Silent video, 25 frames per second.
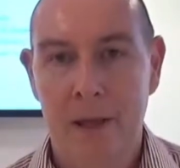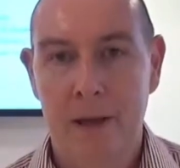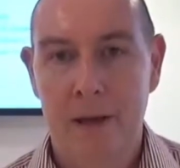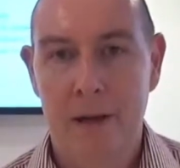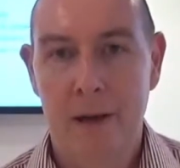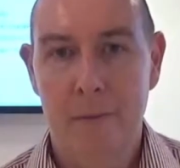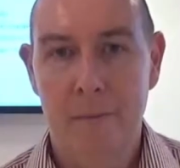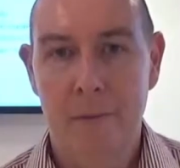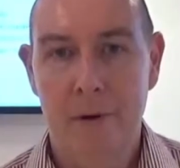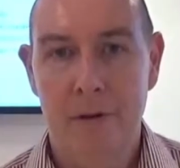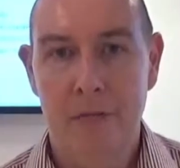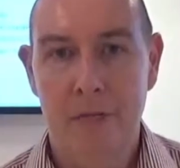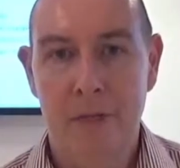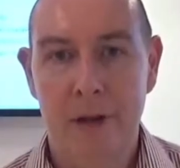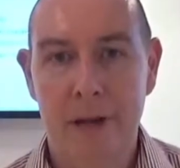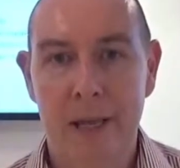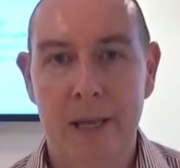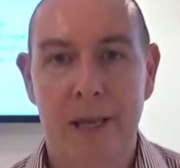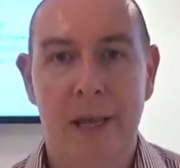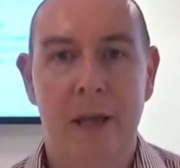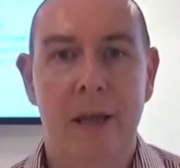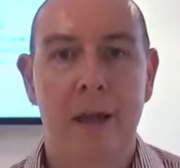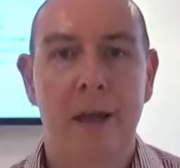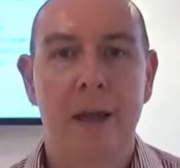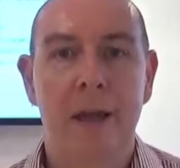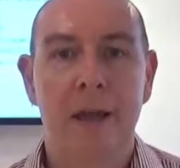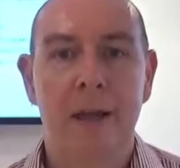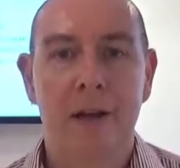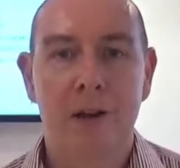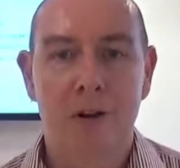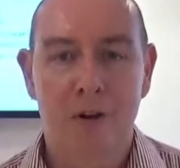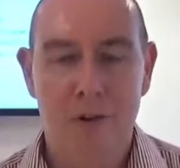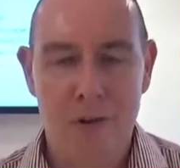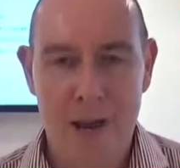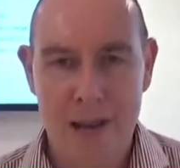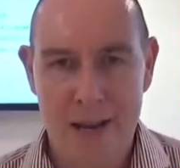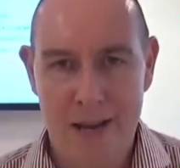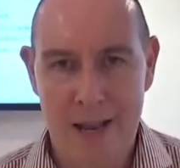Number three,
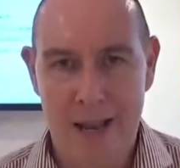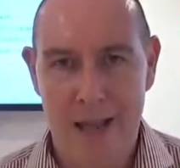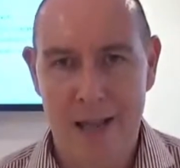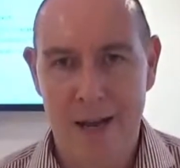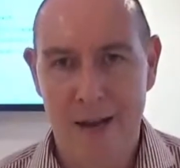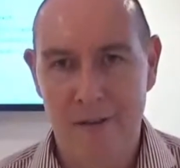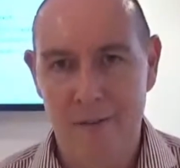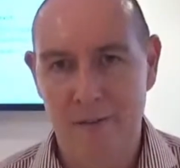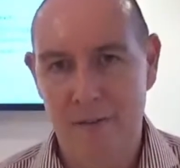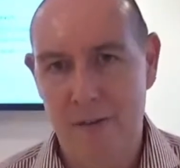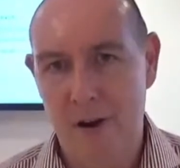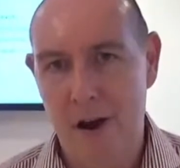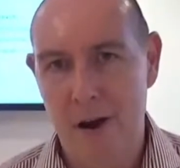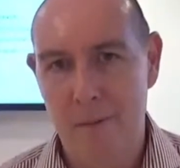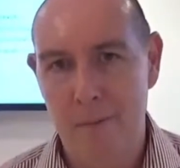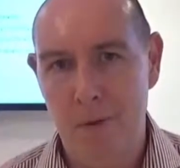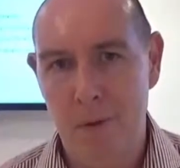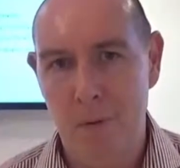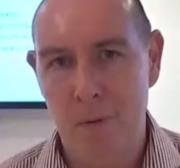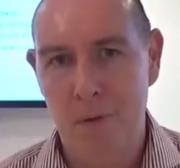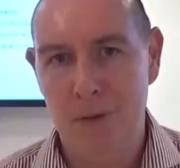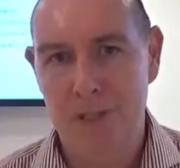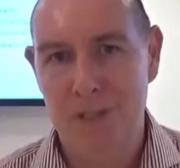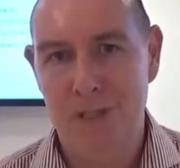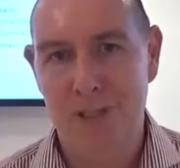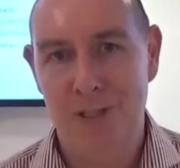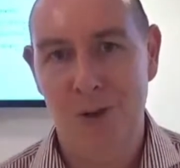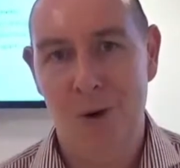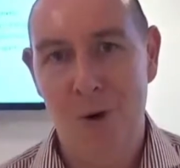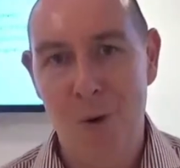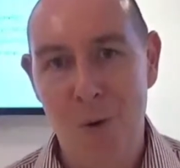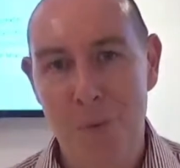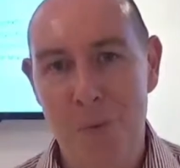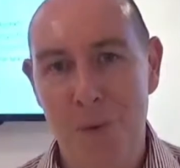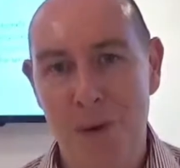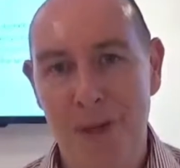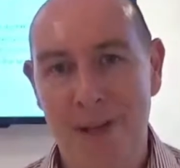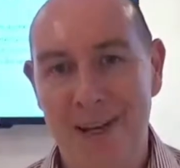create an environment which is
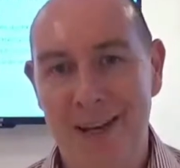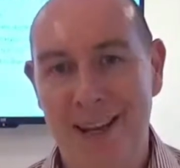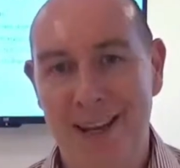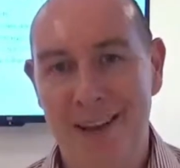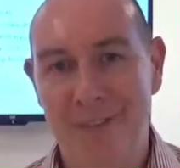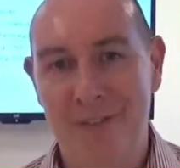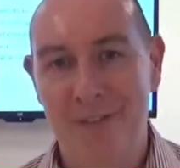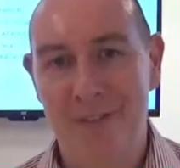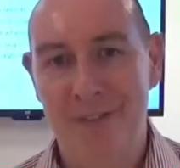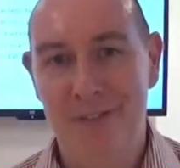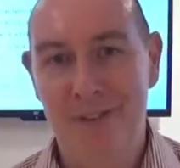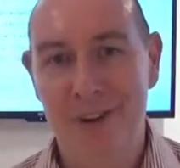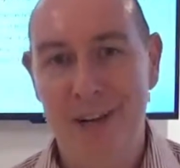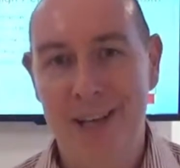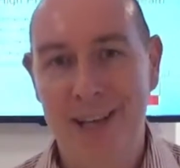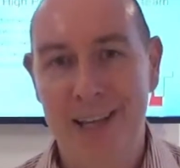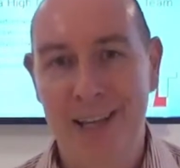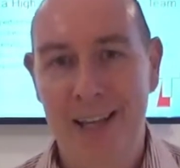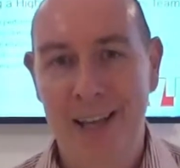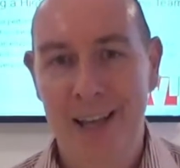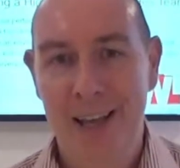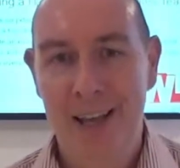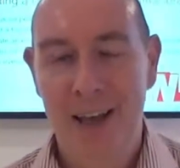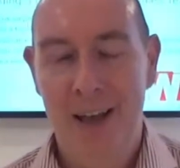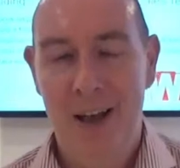open and free